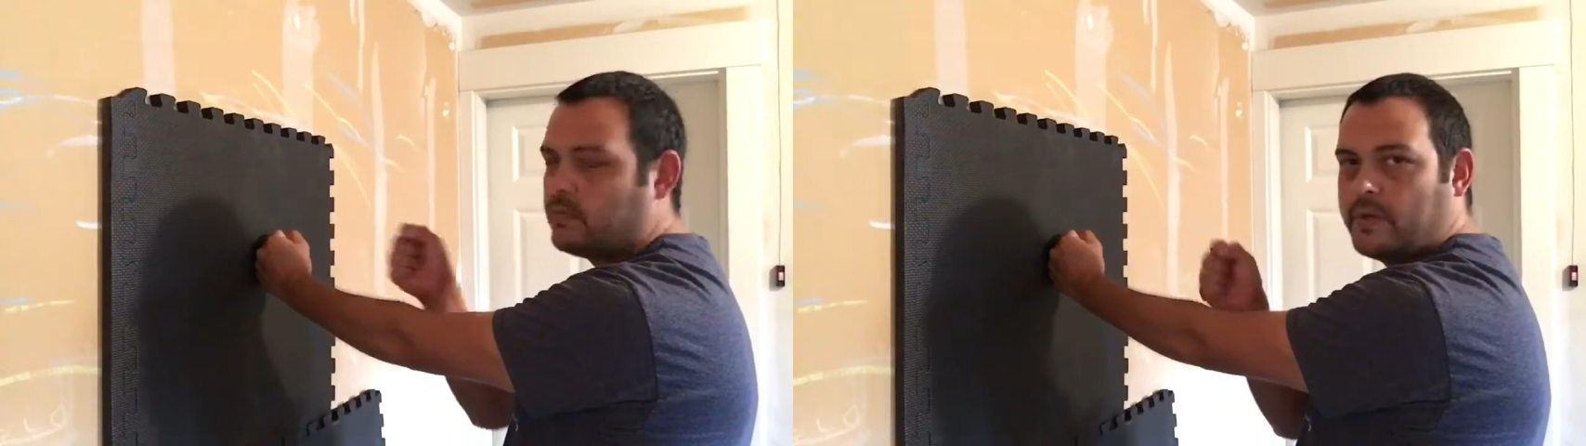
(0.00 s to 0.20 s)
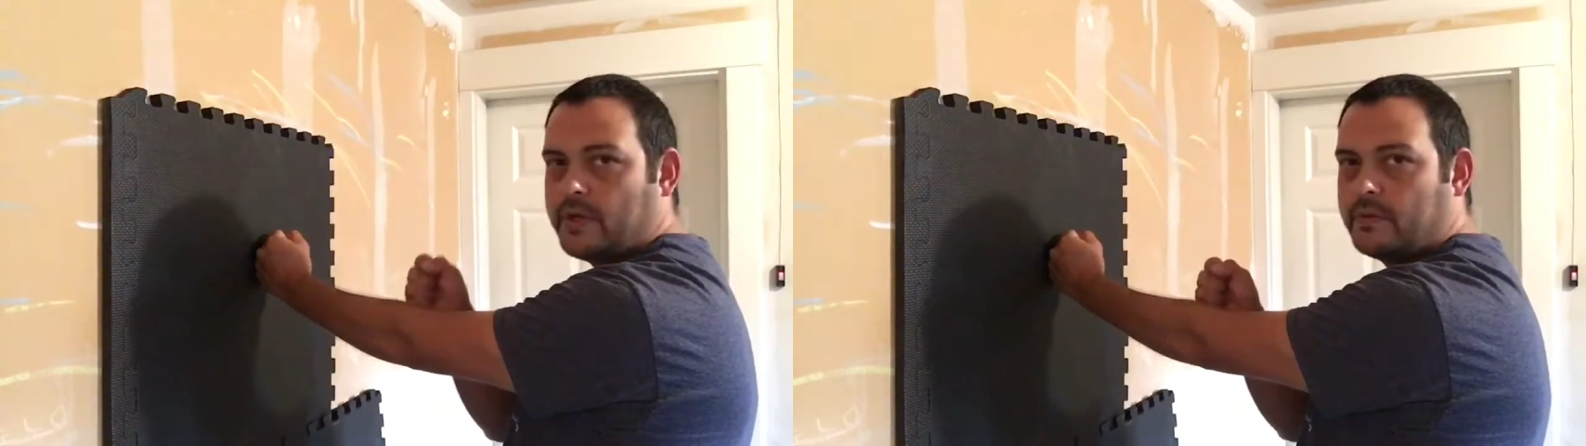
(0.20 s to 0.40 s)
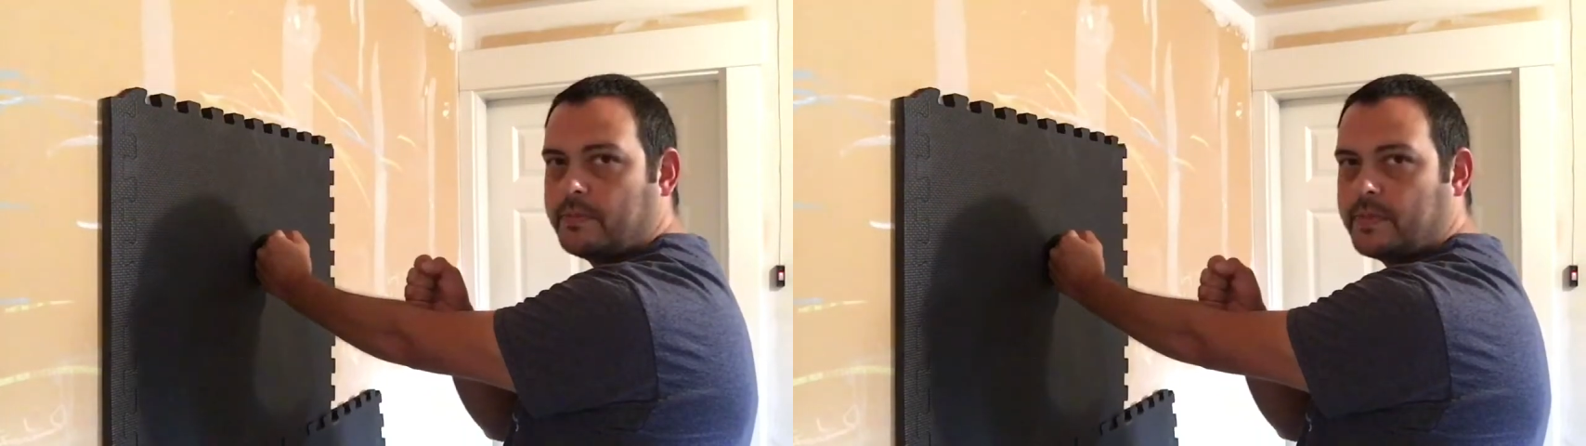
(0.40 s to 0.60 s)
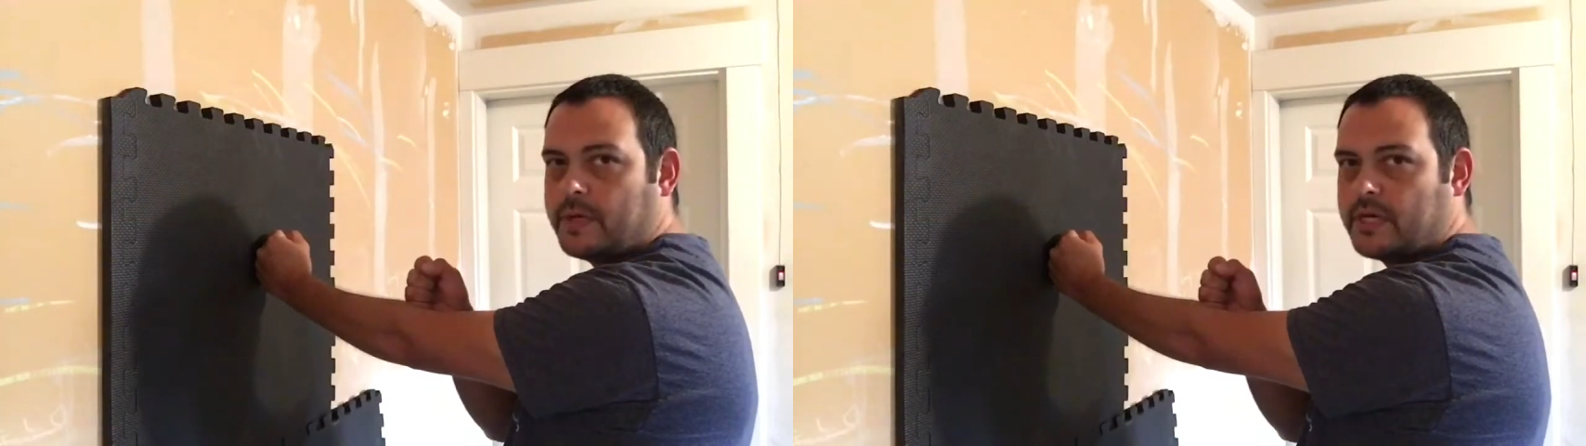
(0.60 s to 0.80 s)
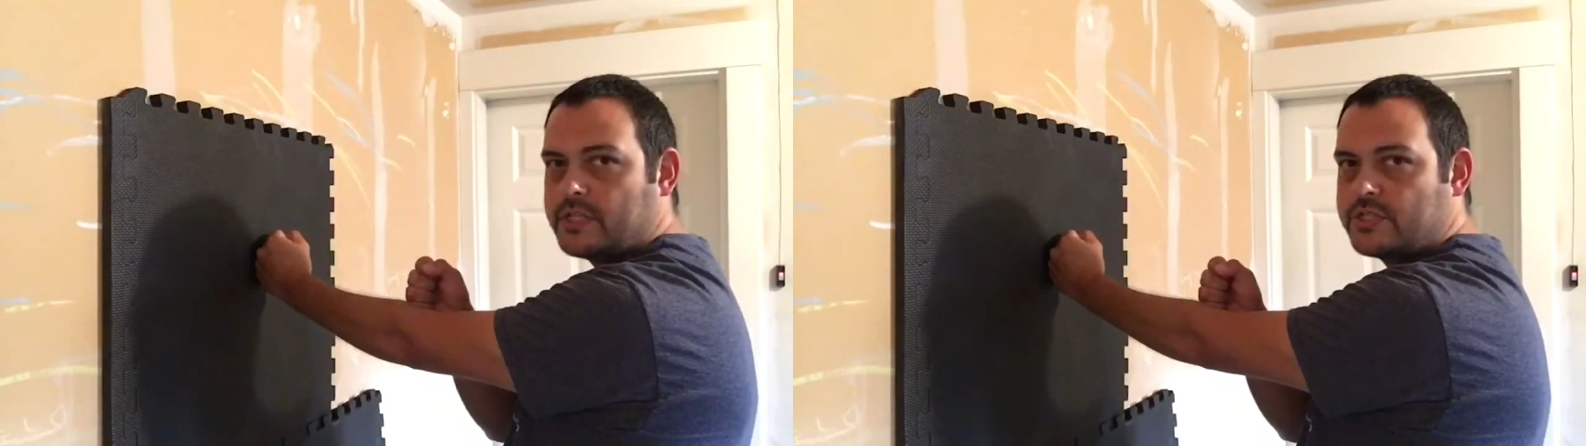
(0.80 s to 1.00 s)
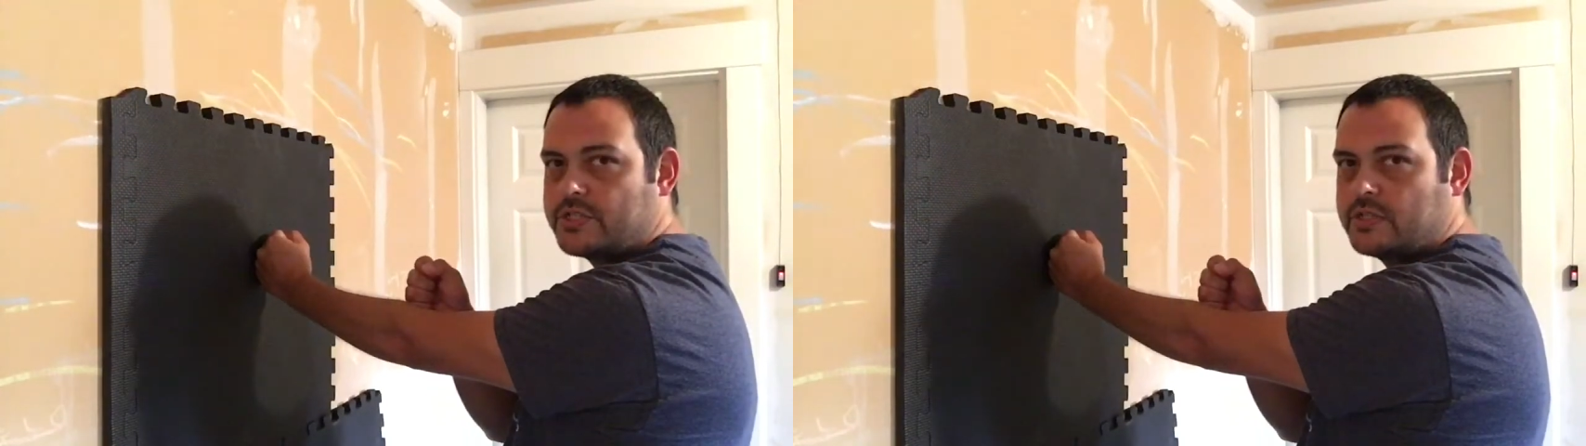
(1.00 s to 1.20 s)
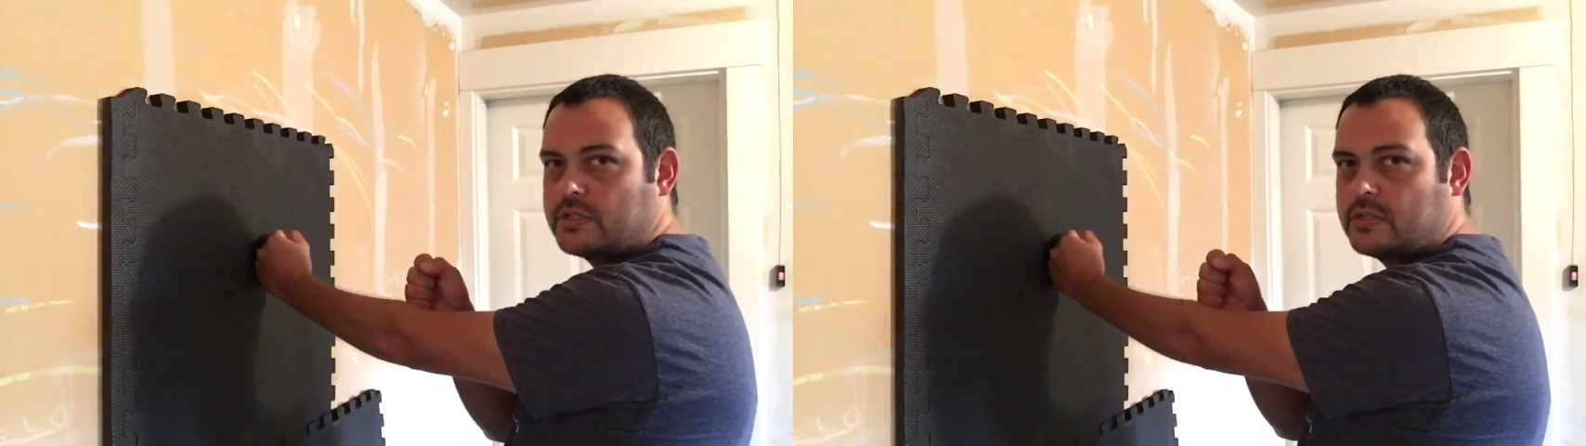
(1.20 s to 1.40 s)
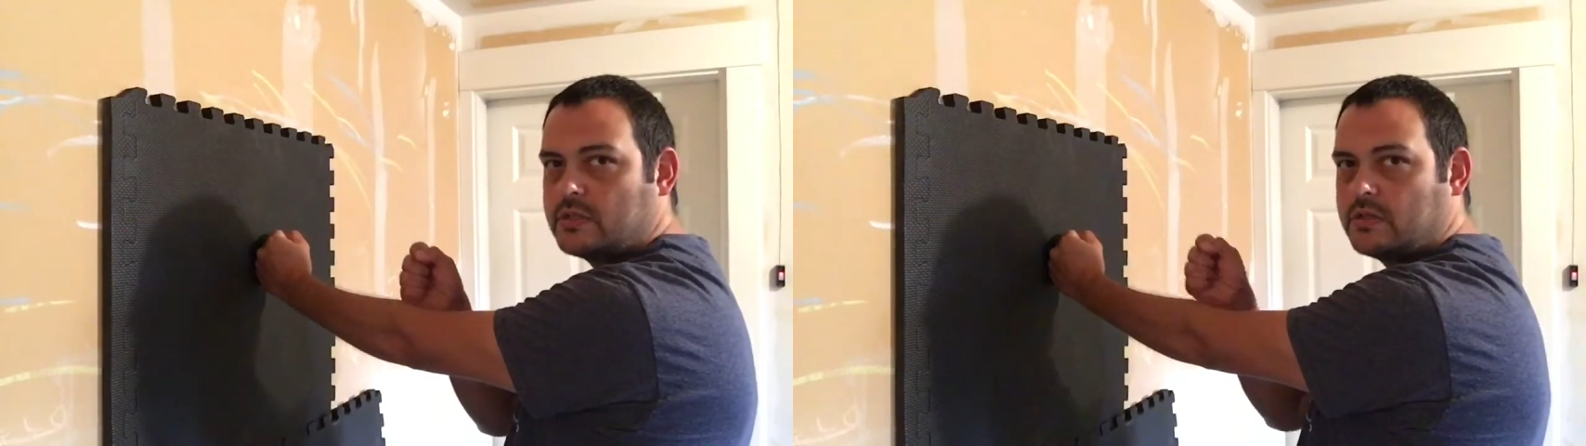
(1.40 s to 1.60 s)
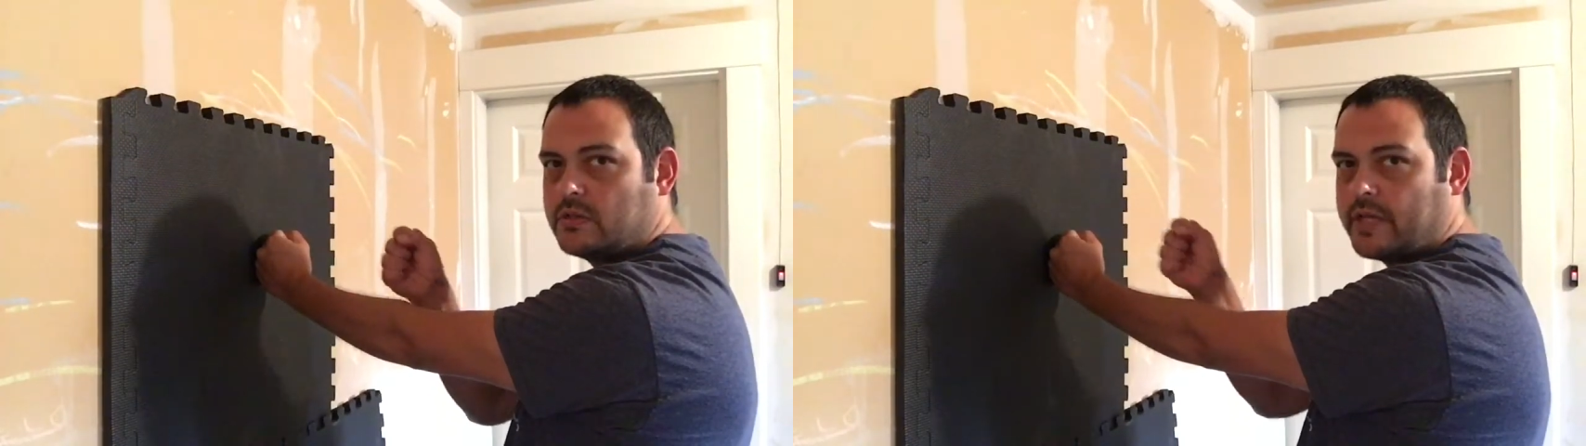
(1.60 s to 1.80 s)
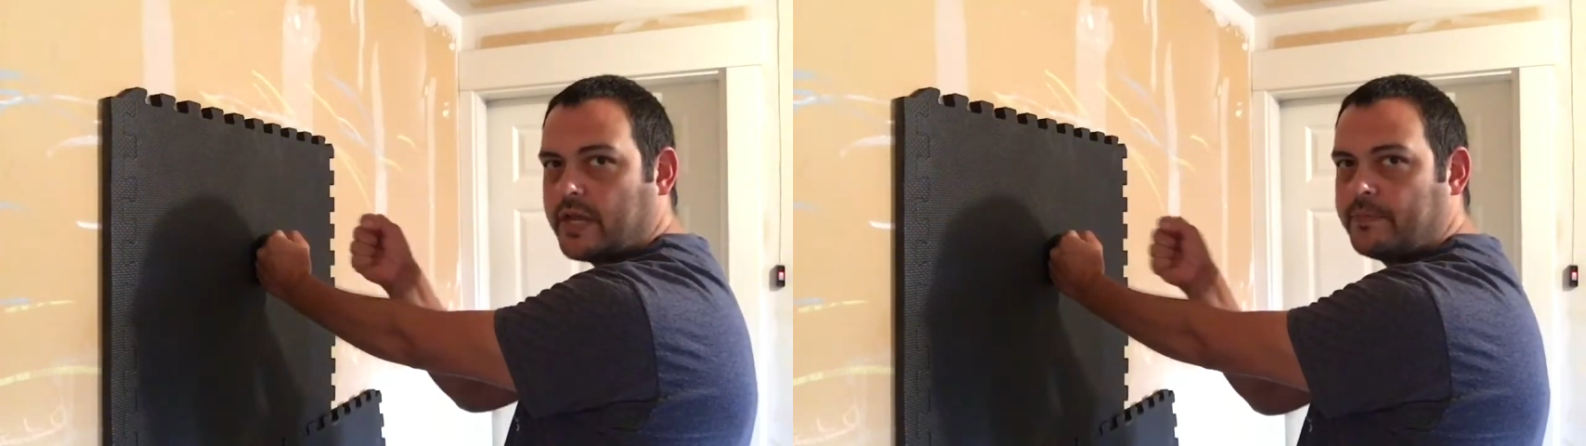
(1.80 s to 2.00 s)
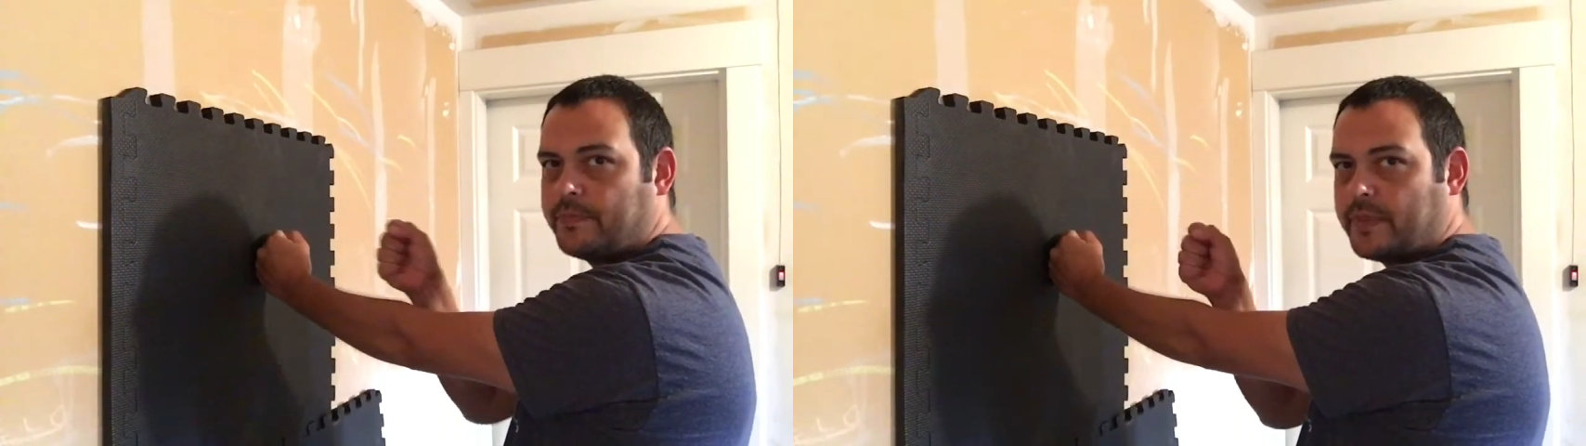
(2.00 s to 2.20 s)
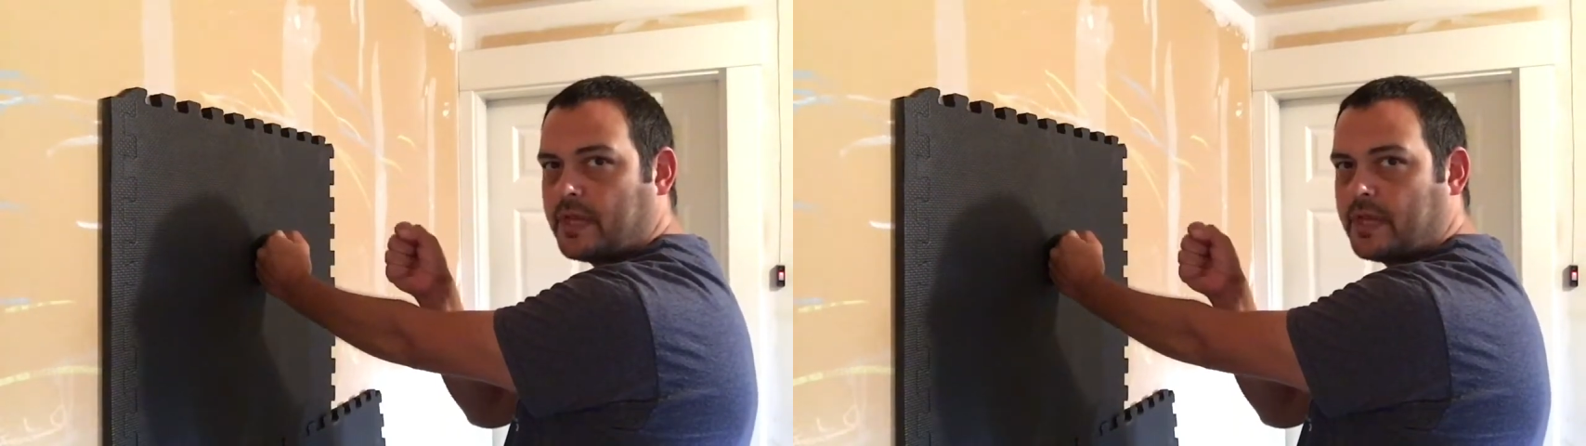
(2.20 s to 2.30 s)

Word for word: rear punch, okay?